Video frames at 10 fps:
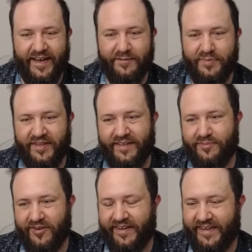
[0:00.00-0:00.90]
I P,
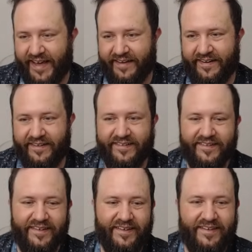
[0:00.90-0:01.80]
Brainana,
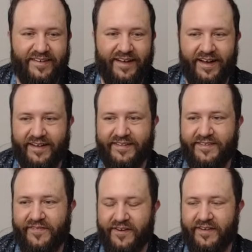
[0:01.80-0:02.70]
uh,
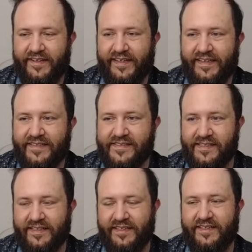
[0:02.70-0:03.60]
a very
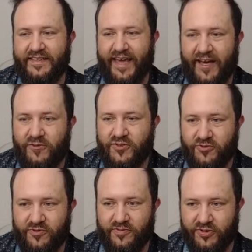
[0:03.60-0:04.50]
easily
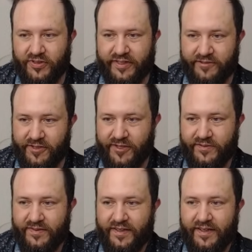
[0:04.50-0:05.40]
counterable
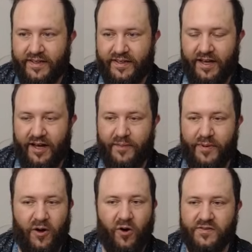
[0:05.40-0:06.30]
hero, uh,
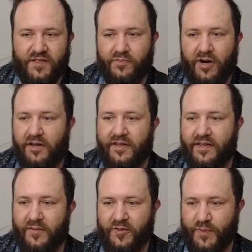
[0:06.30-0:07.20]
but also probably
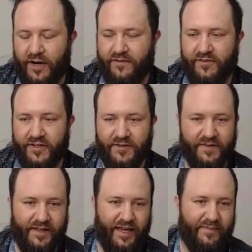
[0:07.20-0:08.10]
the most powerful hero
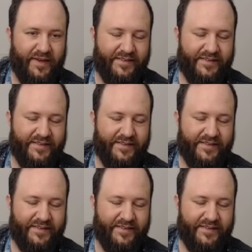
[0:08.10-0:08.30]
in the game.